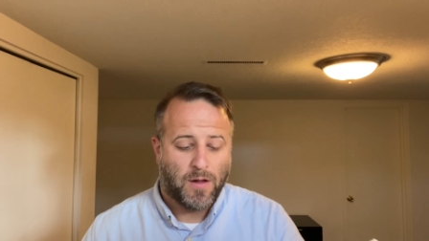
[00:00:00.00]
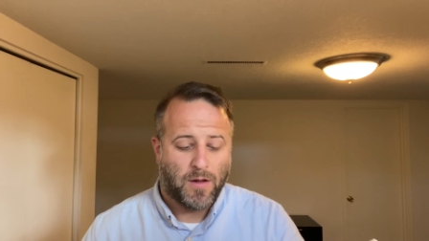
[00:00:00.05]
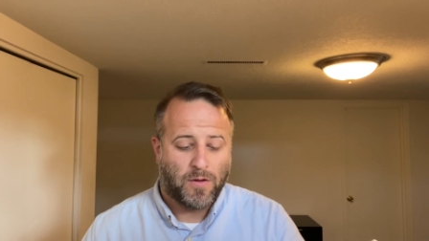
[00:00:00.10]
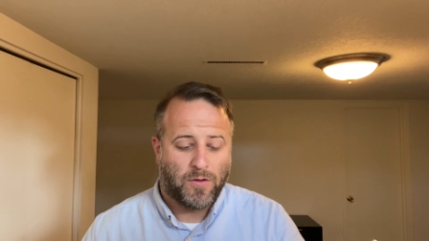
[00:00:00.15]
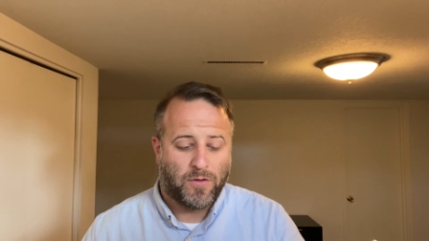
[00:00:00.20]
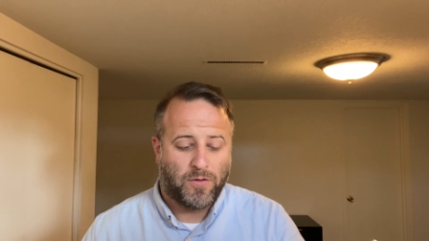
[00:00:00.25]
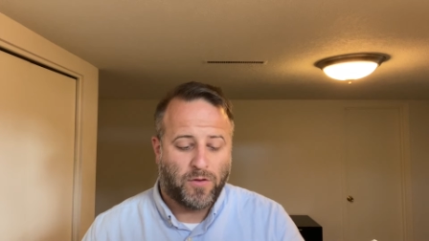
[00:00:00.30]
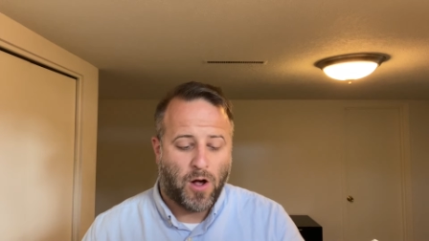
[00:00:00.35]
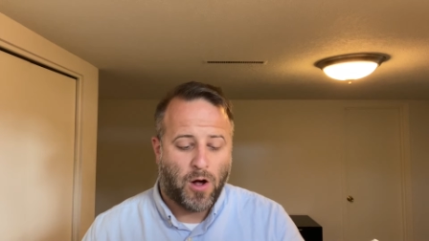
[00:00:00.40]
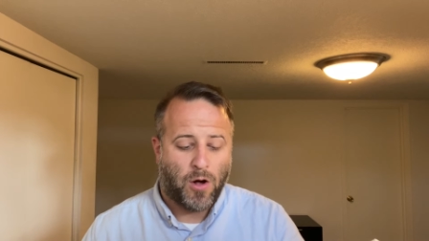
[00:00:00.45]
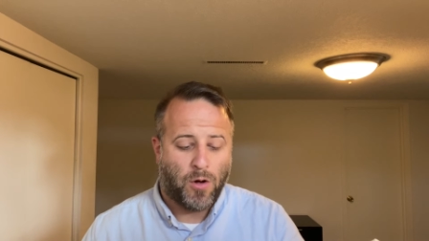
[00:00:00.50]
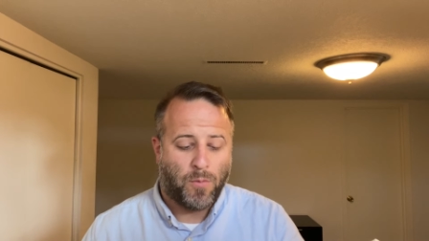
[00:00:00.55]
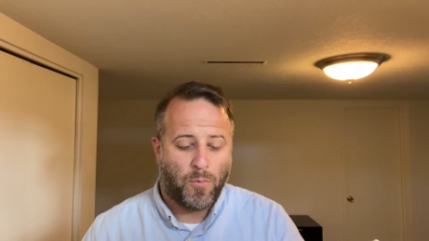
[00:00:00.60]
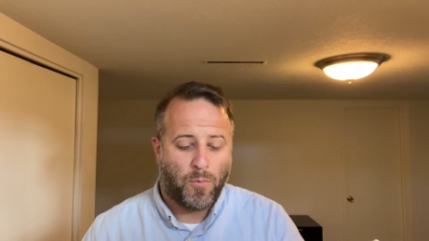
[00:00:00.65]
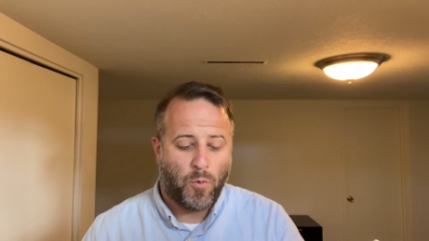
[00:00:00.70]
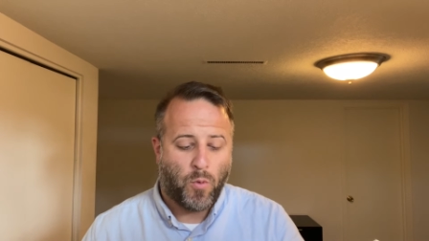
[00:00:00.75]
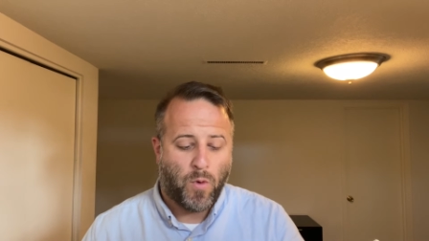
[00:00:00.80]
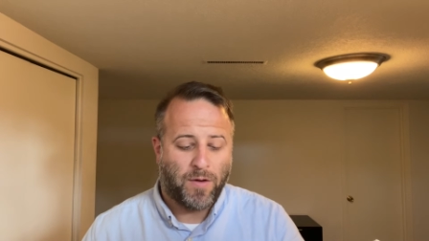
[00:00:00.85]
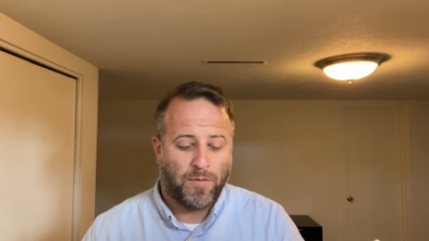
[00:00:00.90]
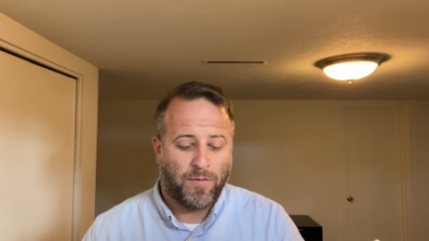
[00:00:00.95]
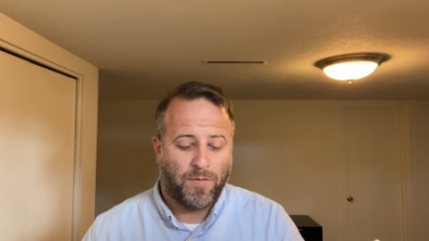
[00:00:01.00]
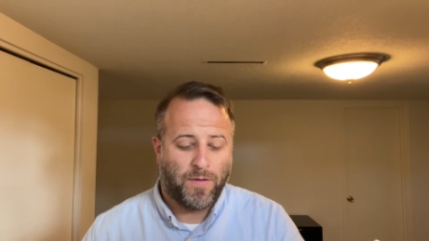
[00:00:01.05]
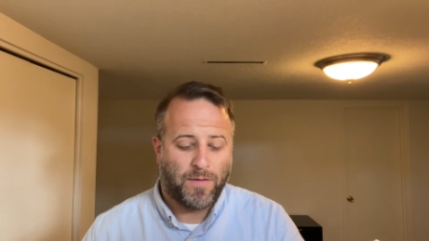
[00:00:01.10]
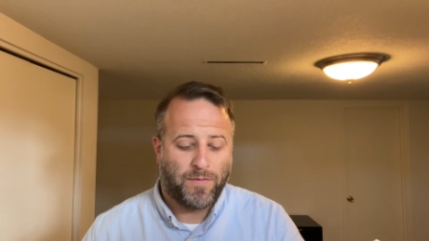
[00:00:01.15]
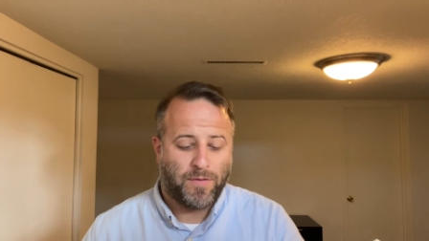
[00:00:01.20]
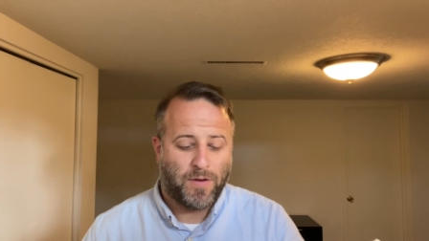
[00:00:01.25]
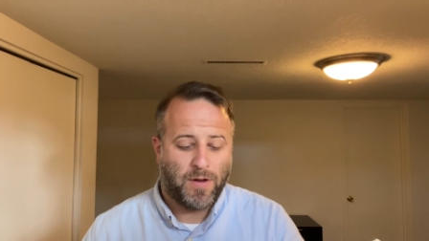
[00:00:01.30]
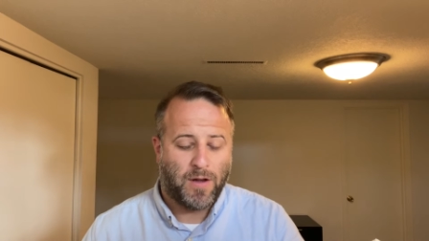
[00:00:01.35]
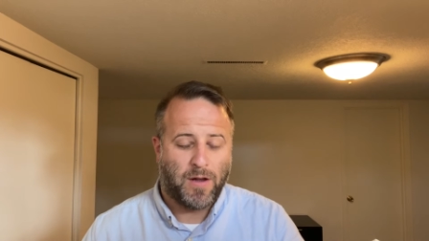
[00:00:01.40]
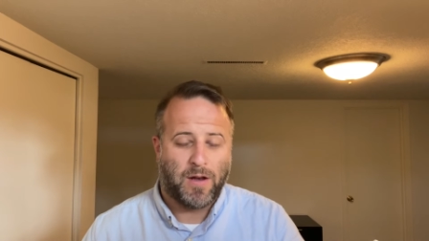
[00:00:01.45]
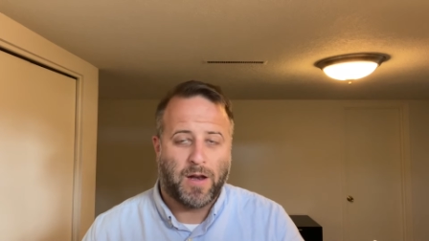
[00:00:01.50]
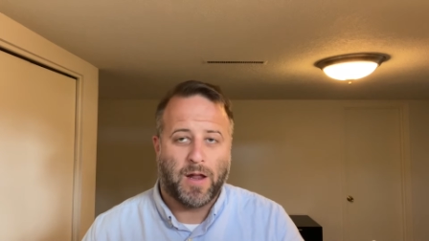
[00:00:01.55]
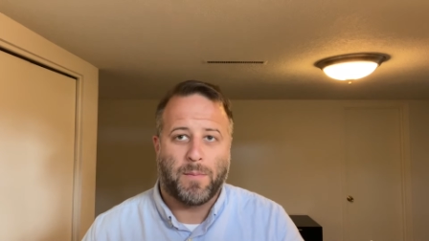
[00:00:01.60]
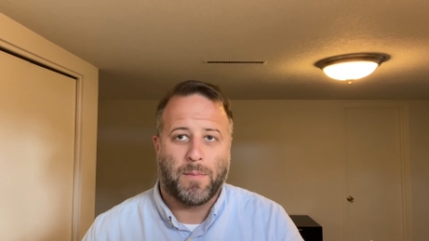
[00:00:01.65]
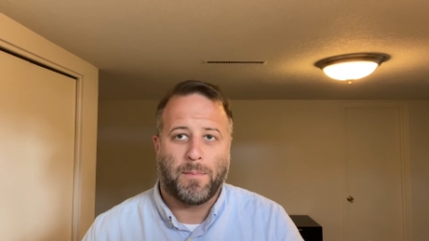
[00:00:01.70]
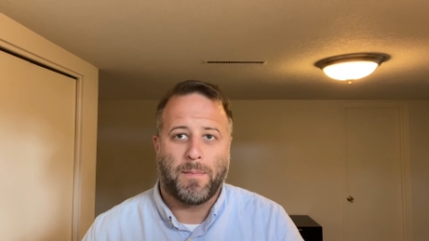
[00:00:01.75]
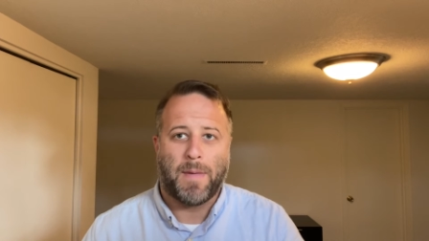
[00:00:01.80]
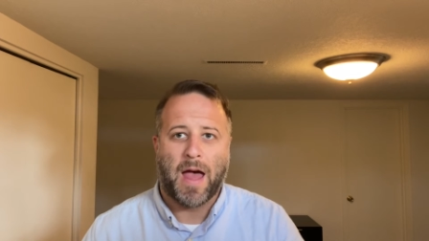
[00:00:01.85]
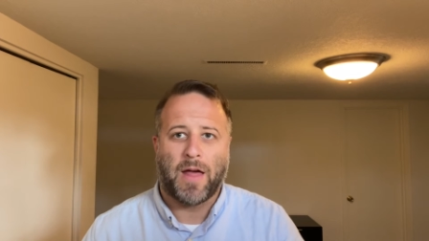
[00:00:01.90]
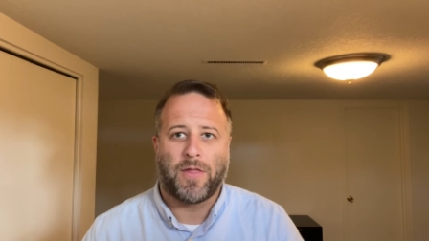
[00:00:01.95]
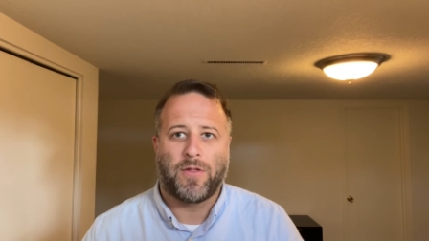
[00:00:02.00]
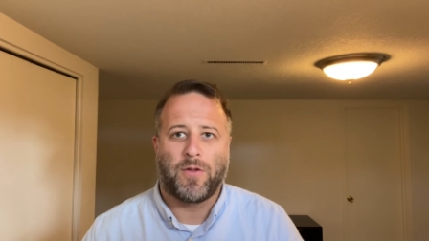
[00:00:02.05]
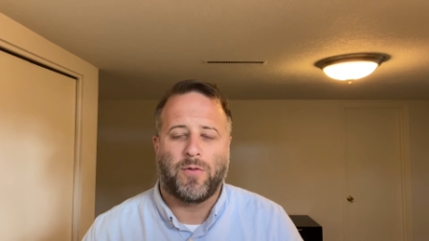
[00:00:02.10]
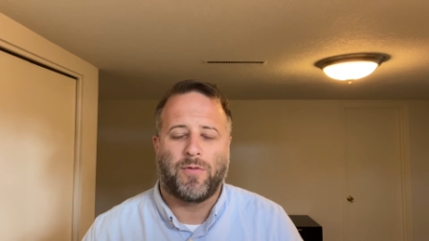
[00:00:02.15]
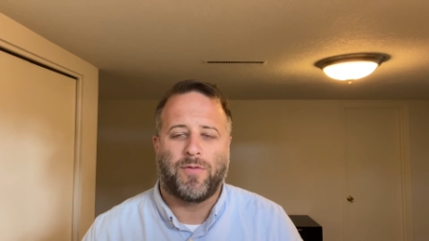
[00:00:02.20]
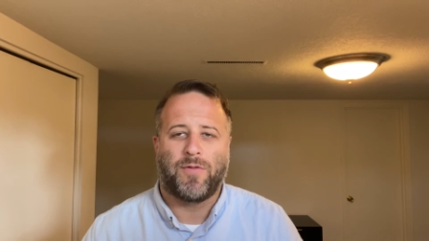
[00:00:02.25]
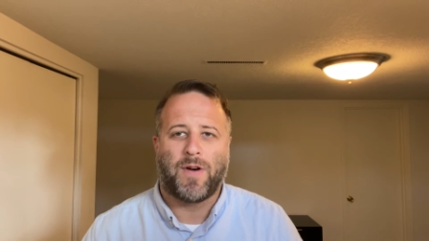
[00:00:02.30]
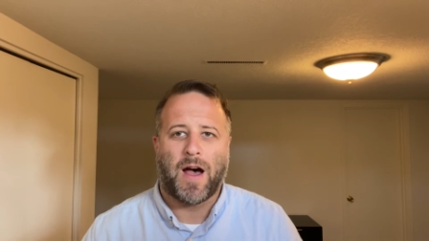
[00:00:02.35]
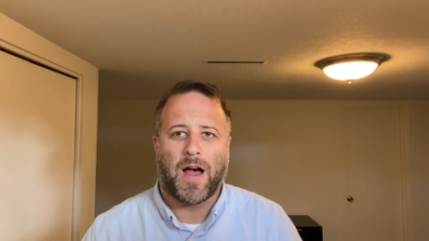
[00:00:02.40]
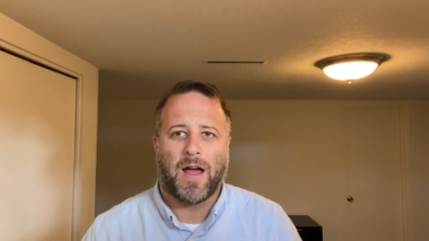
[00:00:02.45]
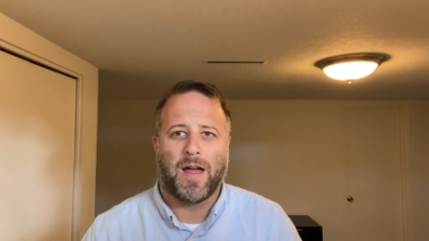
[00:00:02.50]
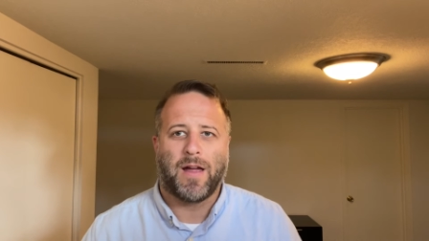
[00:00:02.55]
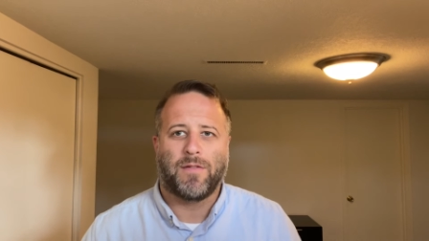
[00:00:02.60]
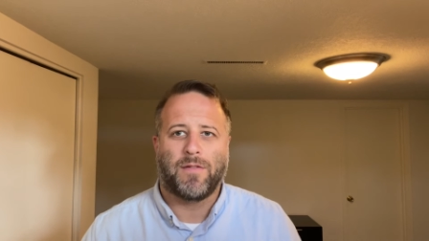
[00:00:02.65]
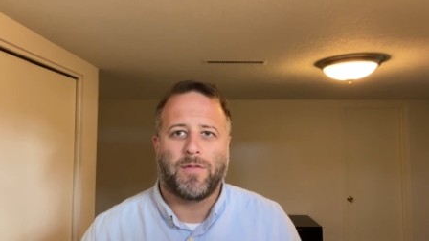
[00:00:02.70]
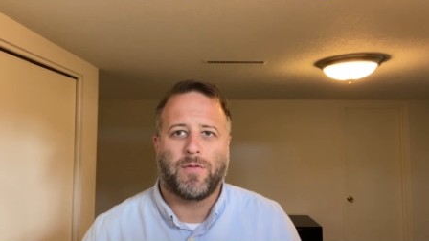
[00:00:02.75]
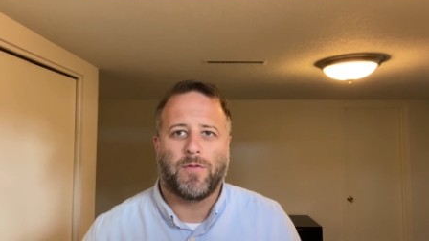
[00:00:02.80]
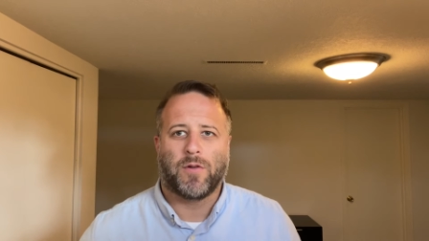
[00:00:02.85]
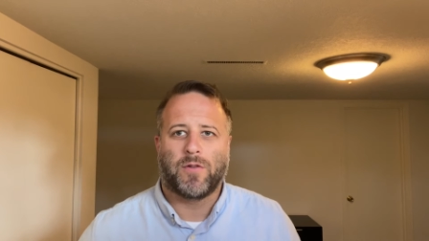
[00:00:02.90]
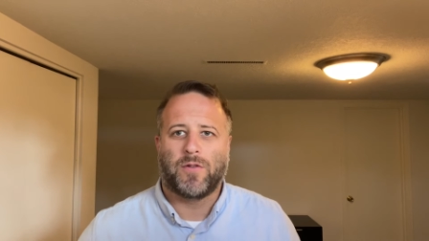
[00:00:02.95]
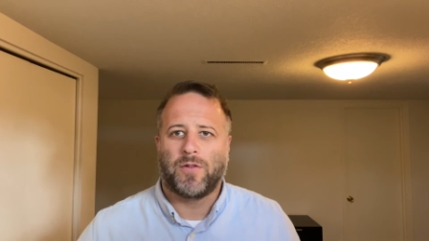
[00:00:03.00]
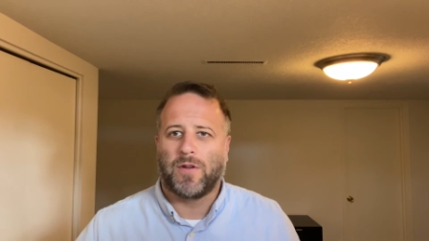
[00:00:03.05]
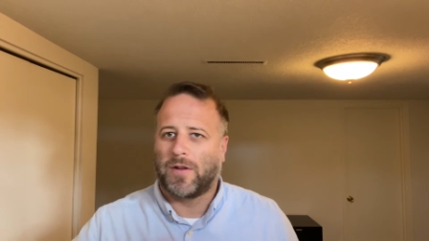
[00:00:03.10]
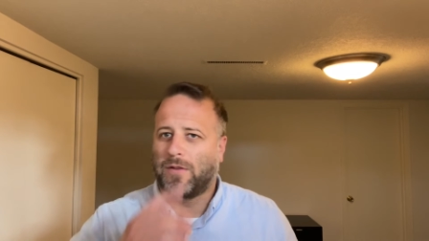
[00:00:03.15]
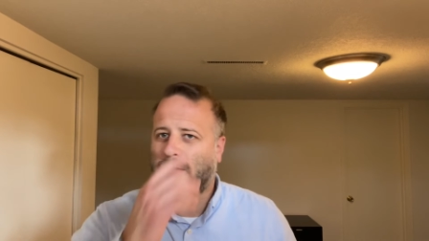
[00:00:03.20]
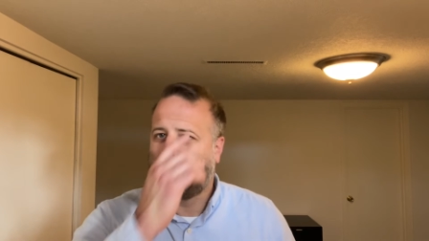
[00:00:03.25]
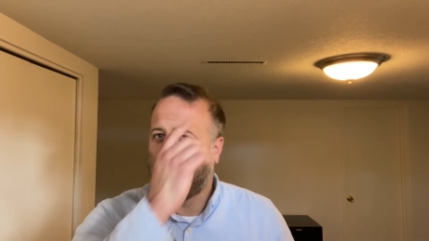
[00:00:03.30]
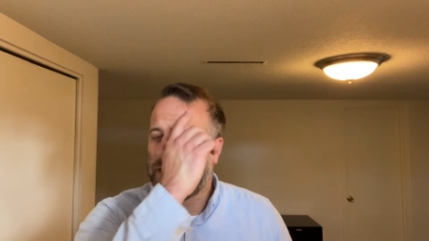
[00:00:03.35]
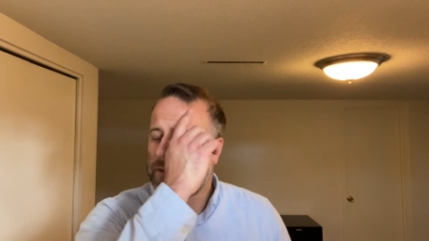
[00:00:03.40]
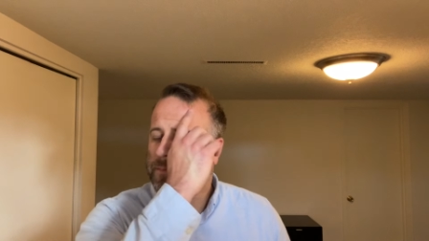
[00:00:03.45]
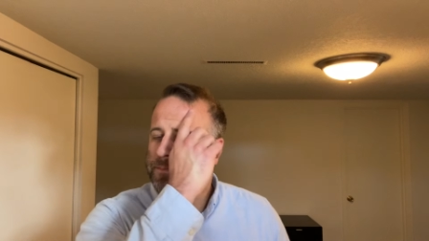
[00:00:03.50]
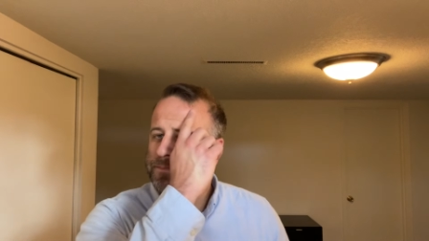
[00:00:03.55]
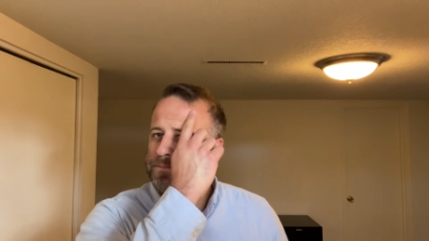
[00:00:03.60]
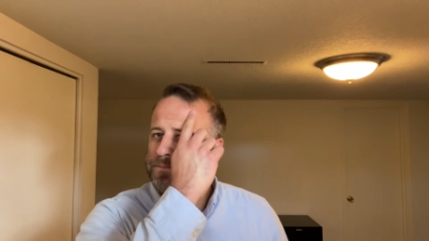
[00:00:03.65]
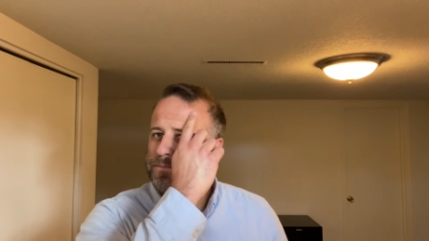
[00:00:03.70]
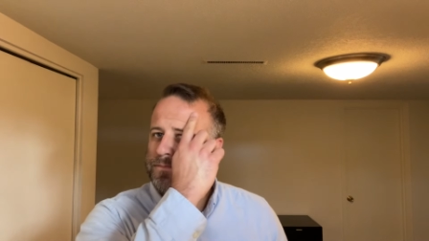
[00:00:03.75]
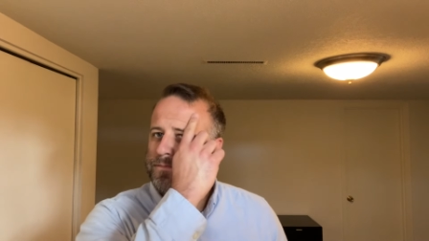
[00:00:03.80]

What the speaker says: Psalm 115, and Matthew 5, verse 16.